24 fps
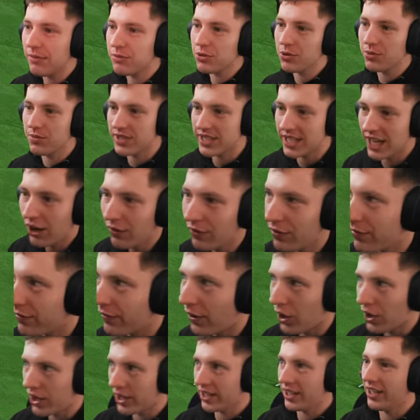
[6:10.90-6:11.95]
it up to himself and
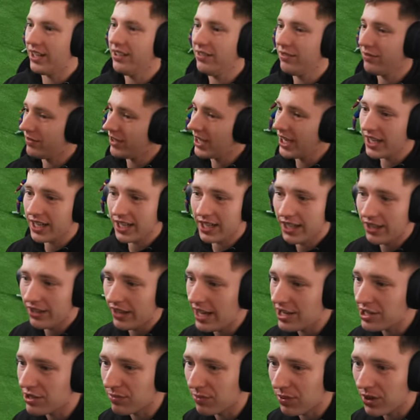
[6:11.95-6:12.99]
volley it in? Fucking hell,
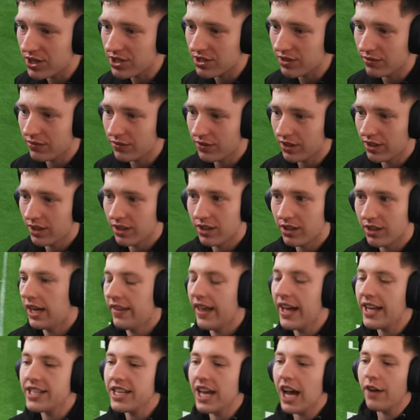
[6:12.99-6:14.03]
that's impressive.
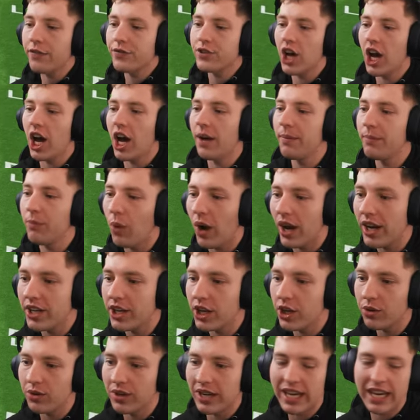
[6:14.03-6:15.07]
And that's halftime,
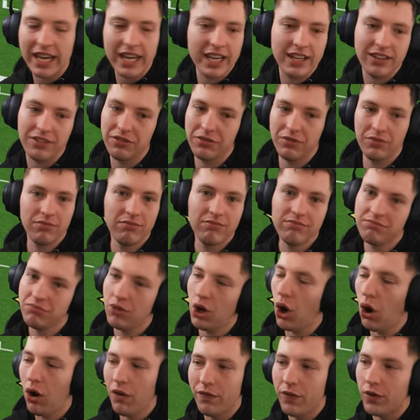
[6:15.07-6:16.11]
1-0 lead.
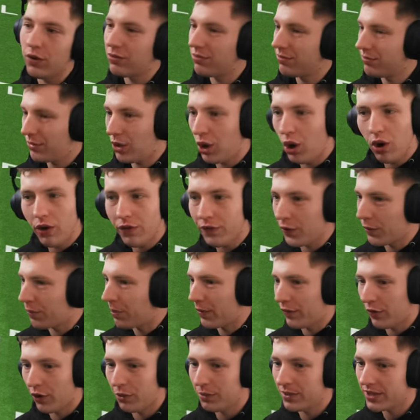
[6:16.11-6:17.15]
Awful. Awful
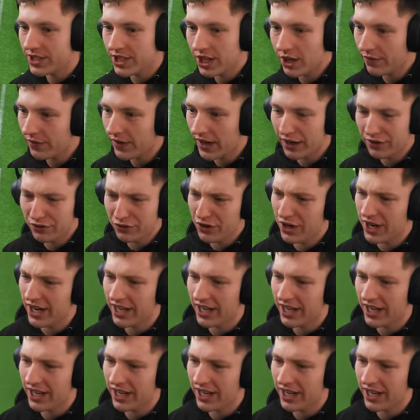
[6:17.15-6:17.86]
performance so far.